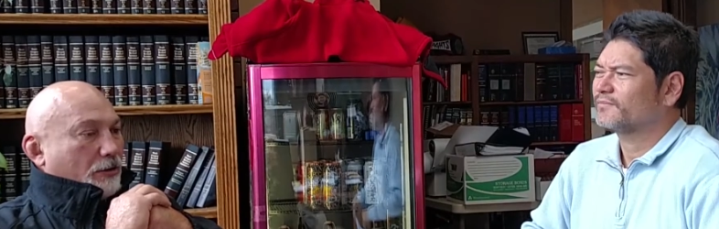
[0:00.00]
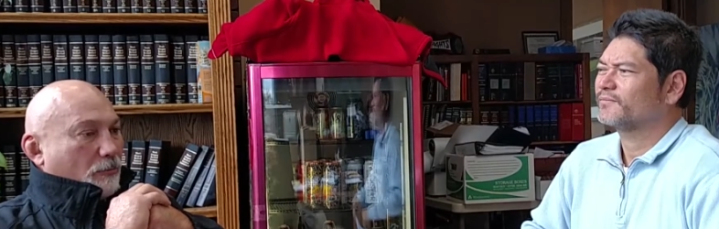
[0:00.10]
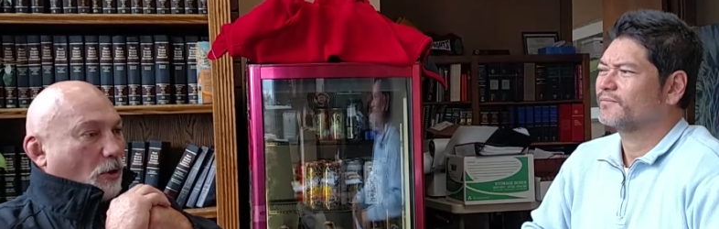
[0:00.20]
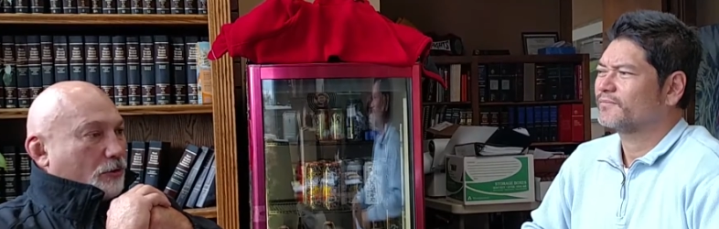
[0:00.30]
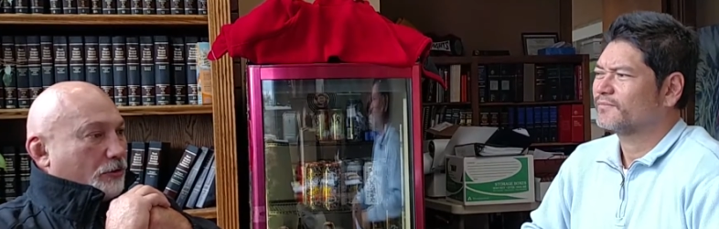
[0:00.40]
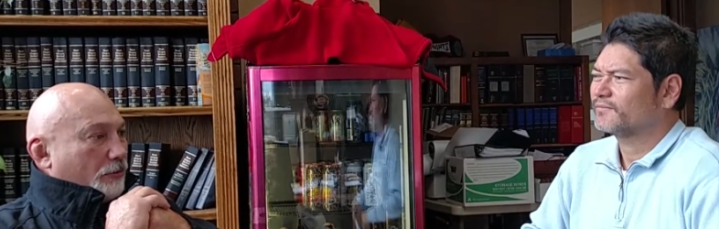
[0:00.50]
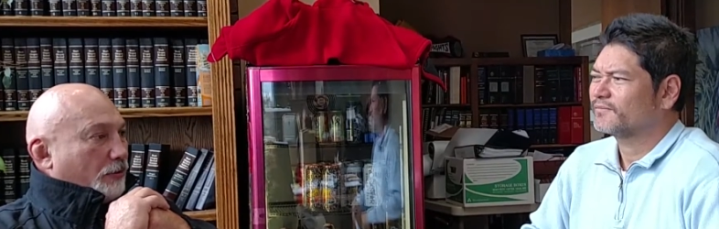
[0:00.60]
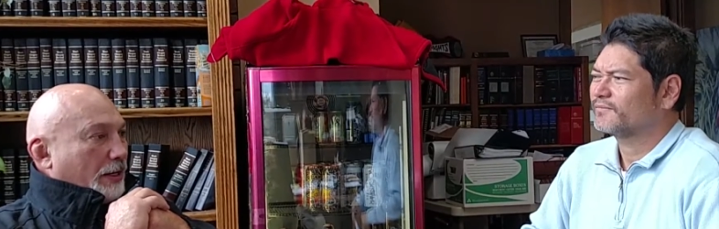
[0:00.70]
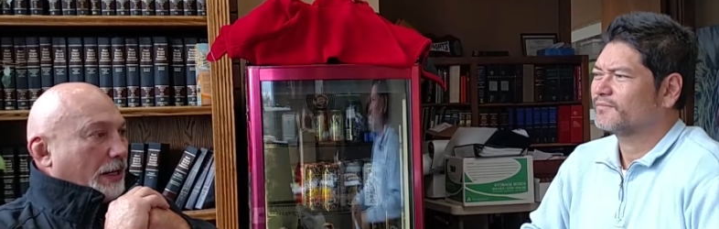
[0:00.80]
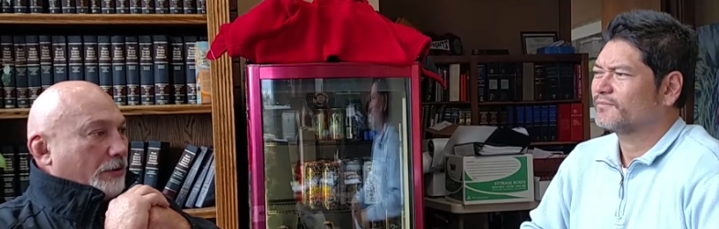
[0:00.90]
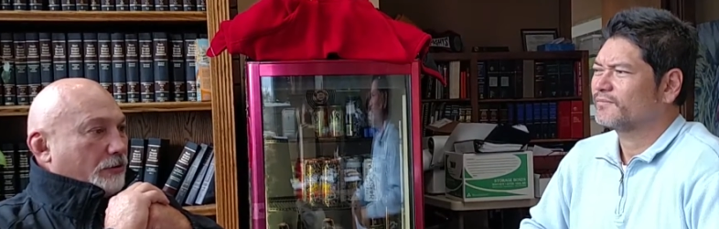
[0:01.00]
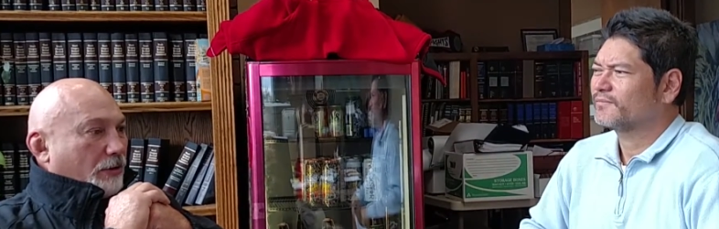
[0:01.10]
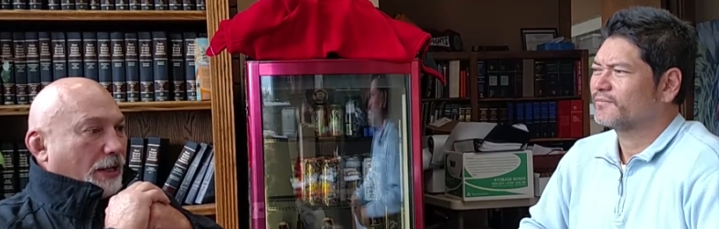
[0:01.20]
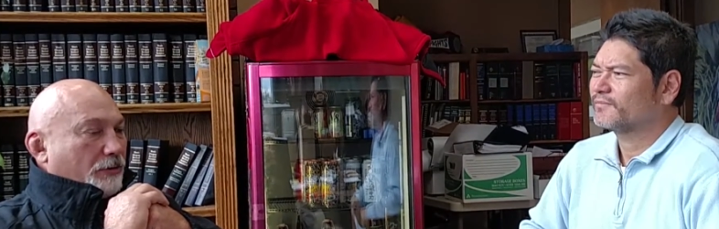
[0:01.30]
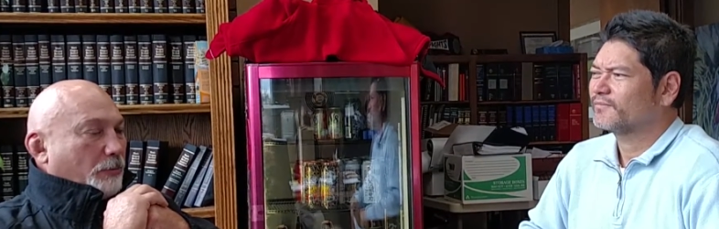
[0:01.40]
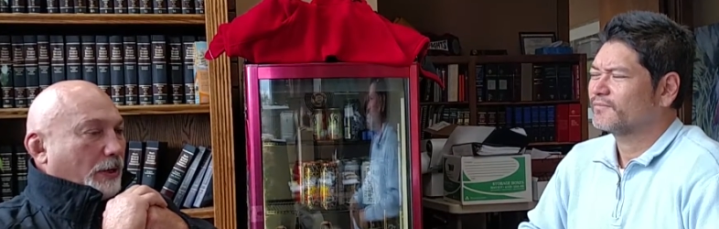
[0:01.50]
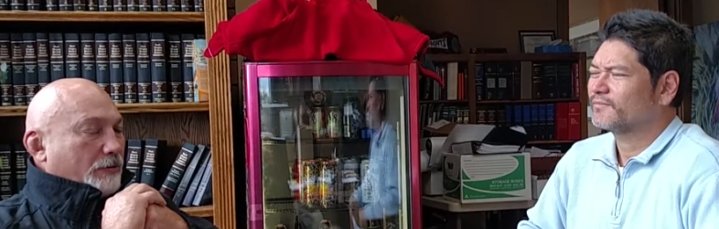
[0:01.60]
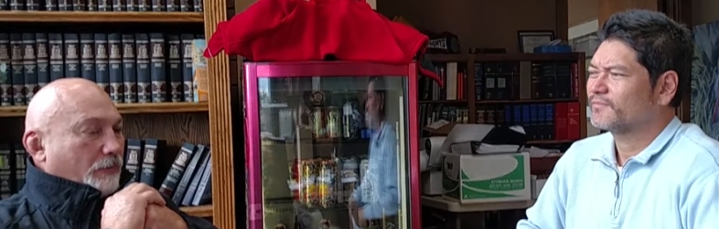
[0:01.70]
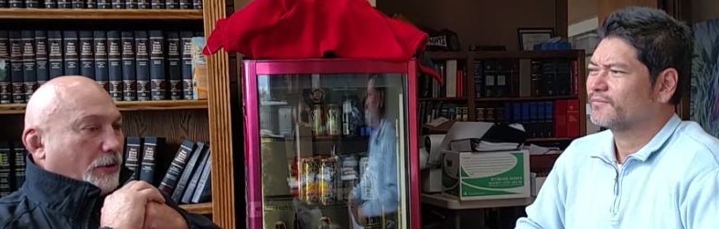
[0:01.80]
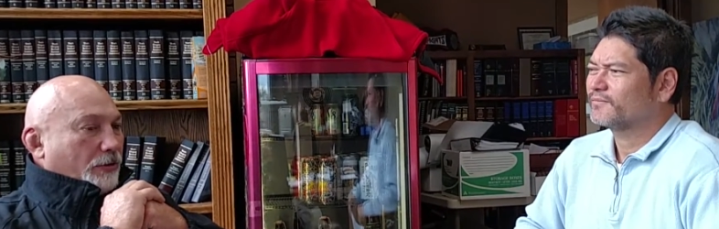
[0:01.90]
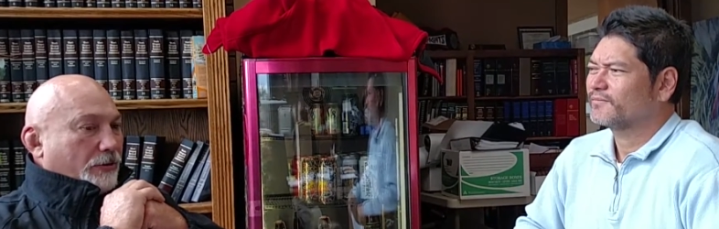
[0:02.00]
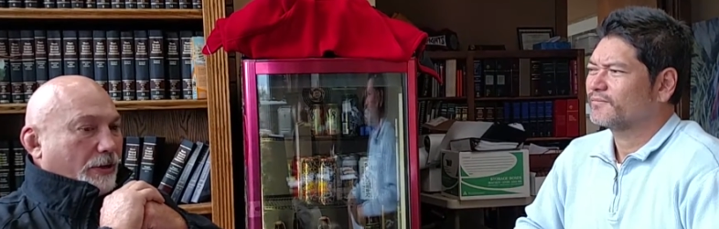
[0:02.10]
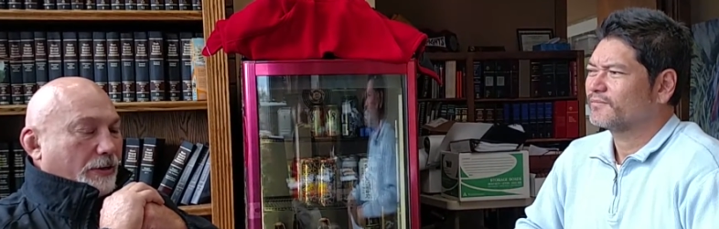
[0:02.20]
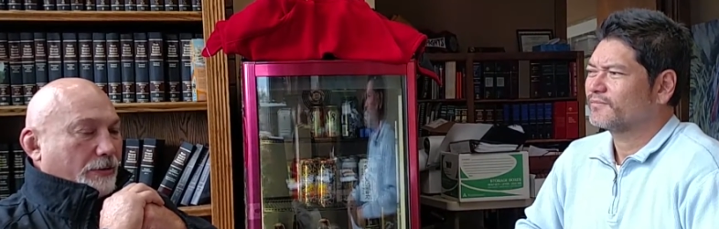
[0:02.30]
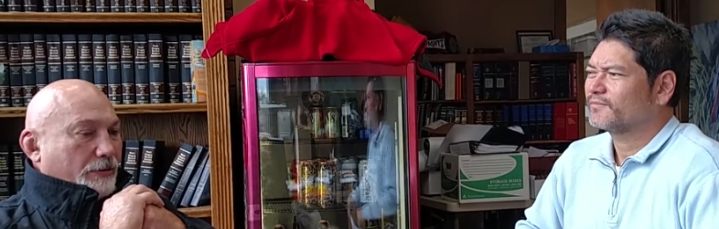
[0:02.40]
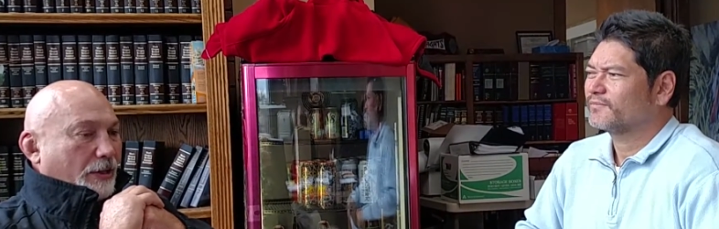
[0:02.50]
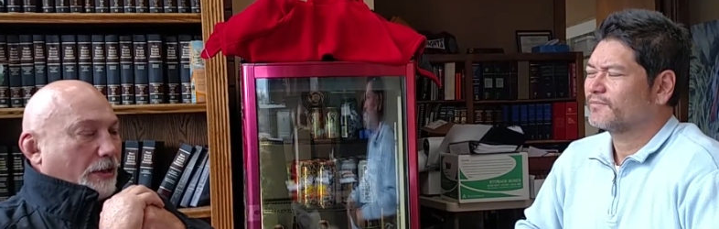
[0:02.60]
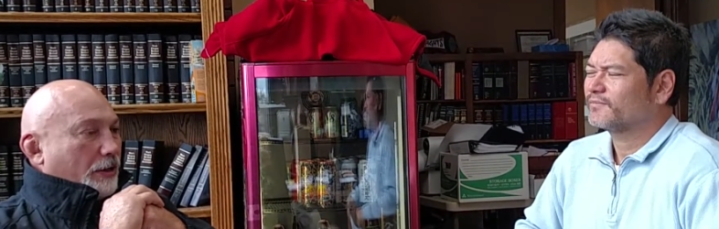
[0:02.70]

Speaker 1: the emotional, financial aspects of those things.